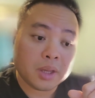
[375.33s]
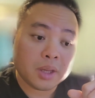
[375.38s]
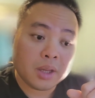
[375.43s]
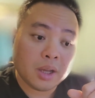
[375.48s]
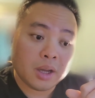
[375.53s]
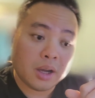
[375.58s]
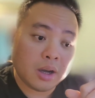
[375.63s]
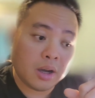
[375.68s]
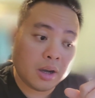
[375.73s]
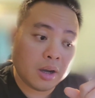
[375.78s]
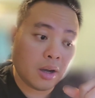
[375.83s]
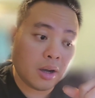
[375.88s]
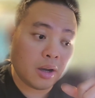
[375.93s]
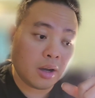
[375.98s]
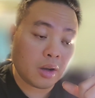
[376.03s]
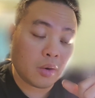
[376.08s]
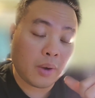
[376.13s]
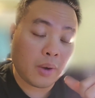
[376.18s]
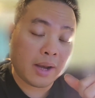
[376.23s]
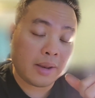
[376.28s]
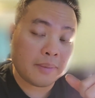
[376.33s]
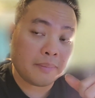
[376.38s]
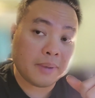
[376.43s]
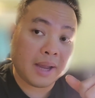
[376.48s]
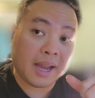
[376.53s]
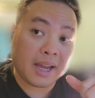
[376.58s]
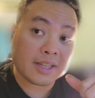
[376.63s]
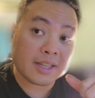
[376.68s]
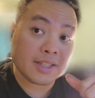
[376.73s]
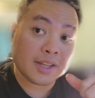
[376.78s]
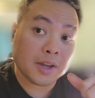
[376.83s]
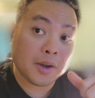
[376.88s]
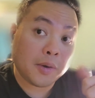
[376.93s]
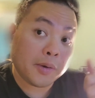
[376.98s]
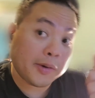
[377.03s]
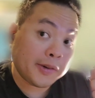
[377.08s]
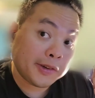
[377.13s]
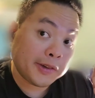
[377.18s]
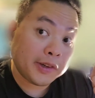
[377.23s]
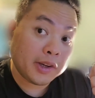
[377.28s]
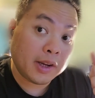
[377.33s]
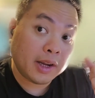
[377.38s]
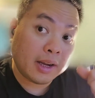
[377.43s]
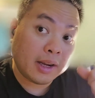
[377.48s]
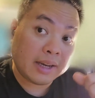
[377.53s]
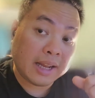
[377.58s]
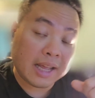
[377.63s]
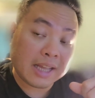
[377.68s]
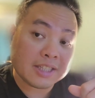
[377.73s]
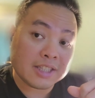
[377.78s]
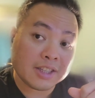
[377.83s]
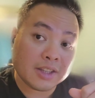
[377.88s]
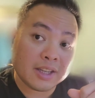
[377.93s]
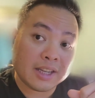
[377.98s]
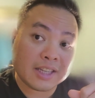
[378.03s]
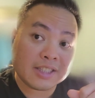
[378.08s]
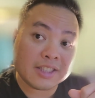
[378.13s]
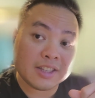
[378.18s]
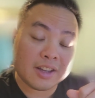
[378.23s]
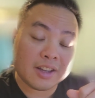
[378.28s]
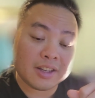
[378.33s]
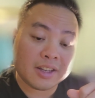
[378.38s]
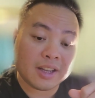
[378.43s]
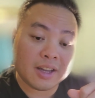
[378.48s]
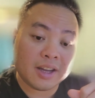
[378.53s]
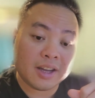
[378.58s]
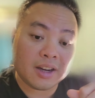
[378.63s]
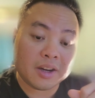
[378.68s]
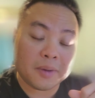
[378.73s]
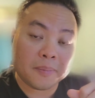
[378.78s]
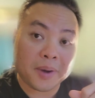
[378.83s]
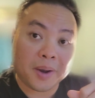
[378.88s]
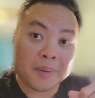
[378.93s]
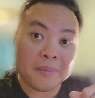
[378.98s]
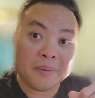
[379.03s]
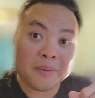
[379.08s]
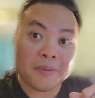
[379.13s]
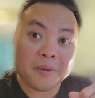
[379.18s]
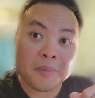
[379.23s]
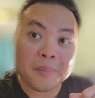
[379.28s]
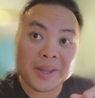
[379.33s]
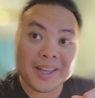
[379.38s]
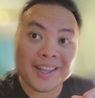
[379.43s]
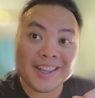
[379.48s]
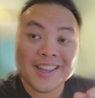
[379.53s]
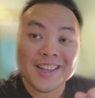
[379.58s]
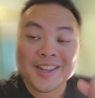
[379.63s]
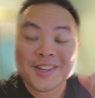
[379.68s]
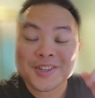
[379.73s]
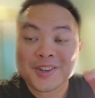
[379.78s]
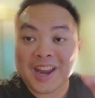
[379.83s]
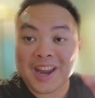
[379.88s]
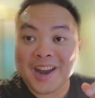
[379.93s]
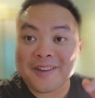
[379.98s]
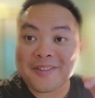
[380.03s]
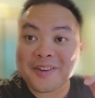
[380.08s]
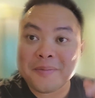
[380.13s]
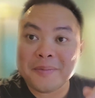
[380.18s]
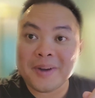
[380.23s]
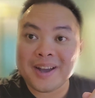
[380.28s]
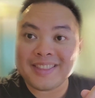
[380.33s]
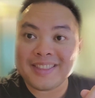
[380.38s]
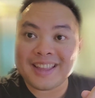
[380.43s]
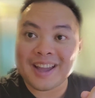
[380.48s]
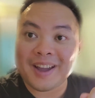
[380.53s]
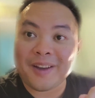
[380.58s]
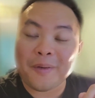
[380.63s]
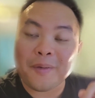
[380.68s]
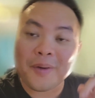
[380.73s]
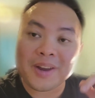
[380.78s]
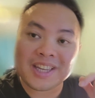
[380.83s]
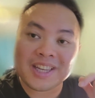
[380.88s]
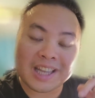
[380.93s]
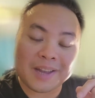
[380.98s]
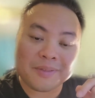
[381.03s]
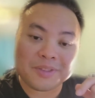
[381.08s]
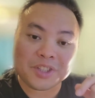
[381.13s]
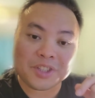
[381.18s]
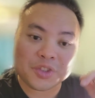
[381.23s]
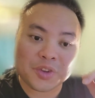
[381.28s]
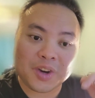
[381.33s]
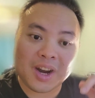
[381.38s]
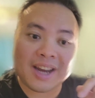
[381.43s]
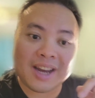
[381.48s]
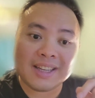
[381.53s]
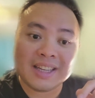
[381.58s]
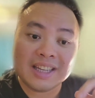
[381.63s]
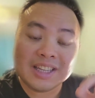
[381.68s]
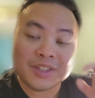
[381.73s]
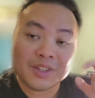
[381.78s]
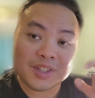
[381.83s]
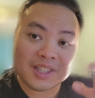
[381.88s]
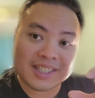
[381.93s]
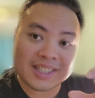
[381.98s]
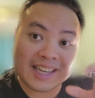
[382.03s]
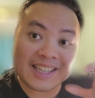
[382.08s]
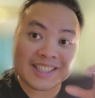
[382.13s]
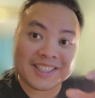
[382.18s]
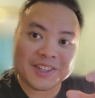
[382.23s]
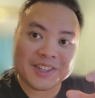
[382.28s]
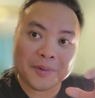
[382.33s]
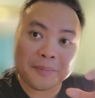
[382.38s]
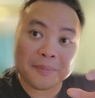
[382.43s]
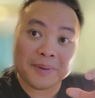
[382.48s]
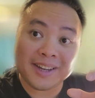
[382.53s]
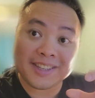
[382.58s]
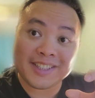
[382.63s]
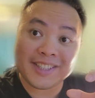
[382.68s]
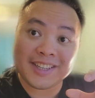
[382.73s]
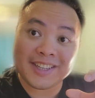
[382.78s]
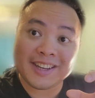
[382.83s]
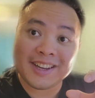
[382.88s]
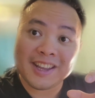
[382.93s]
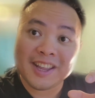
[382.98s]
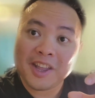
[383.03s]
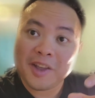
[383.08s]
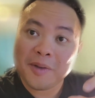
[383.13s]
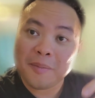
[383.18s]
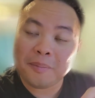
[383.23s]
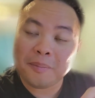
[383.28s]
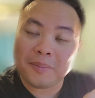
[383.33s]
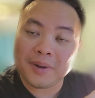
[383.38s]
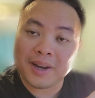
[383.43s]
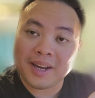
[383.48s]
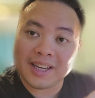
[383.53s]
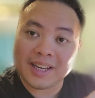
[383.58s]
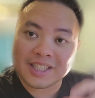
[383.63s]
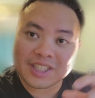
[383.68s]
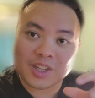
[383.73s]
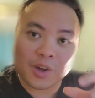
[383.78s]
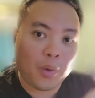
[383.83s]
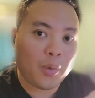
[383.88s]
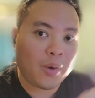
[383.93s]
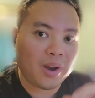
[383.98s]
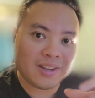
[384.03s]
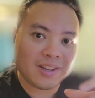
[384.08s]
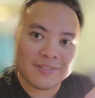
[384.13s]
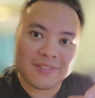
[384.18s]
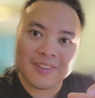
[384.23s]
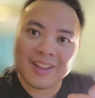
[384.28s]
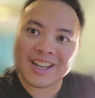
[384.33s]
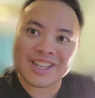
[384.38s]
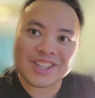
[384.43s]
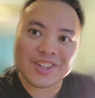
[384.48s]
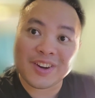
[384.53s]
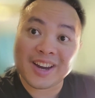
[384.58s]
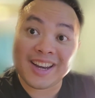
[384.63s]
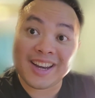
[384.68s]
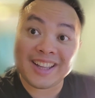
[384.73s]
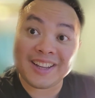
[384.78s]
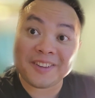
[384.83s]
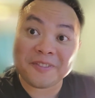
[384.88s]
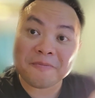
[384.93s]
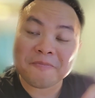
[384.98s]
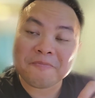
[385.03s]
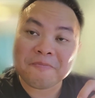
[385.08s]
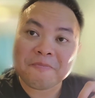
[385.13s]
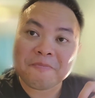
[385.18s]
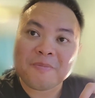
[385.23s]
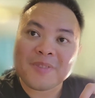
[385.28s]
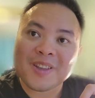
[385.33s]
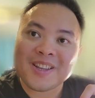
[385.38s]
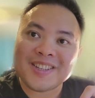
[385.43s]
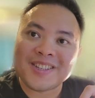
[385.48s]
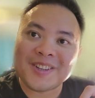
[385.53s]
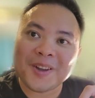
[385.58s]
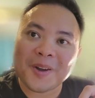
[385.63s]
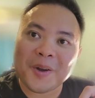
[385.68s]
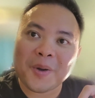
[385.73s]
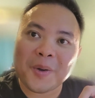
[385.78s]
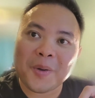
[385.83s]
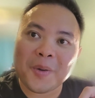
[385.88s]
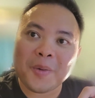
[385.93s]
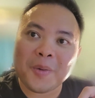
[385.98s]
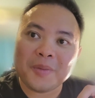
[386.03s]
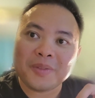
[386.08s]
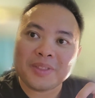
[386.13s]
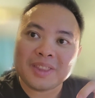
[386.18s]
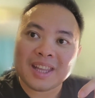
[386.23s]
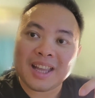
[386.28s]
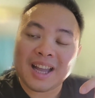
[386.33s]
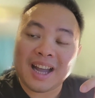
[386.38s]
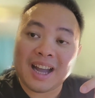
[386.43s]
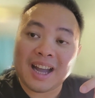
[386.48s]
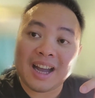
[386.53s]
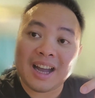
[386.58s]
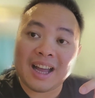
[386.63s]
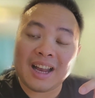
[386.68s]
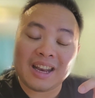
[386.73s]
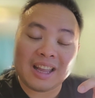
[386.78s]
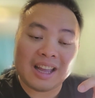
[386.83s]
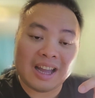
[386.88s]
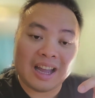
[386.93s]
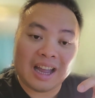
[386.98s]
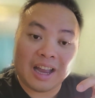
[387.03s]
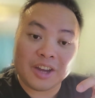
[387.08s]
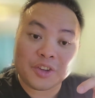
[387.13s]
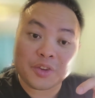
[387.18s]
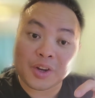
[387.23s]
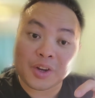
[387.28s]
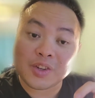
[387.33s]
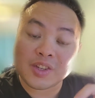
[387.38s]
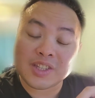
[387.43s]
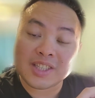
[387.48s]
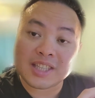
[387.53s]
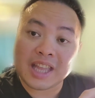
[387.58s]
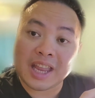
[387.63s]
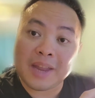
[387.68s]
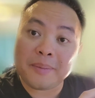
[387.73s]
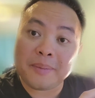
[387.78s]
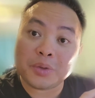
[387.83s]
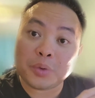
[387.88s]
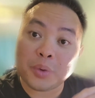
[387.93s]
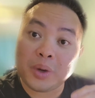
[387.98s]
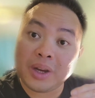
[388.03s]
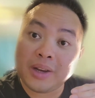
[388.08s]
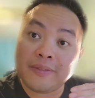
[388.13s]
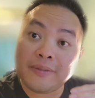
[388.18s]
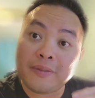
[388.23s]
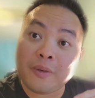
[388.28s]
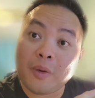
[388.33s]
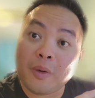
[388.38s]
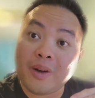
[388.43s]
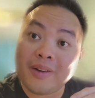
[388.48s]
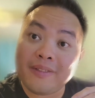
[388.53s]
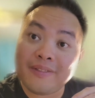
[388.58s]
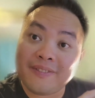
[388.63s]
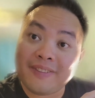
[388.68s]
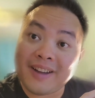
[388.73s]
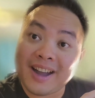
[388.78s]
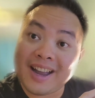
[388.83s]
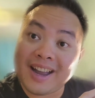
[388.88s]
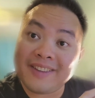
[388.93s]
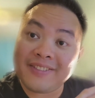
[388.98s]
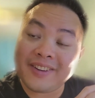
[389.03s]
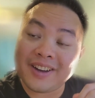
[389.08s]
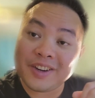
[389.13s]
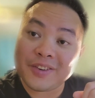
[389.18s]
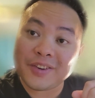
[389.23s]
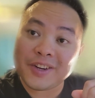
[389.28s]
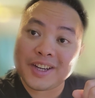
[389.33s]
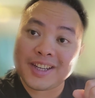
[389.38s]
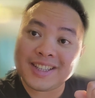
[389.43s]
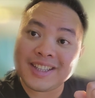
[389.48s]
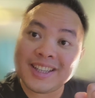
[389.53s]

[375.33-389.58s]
a credit back. So that's not the problem for me. So every month I always have to try to stick to budget, but it's always fluctuating. So I try to stay between $400 and $500,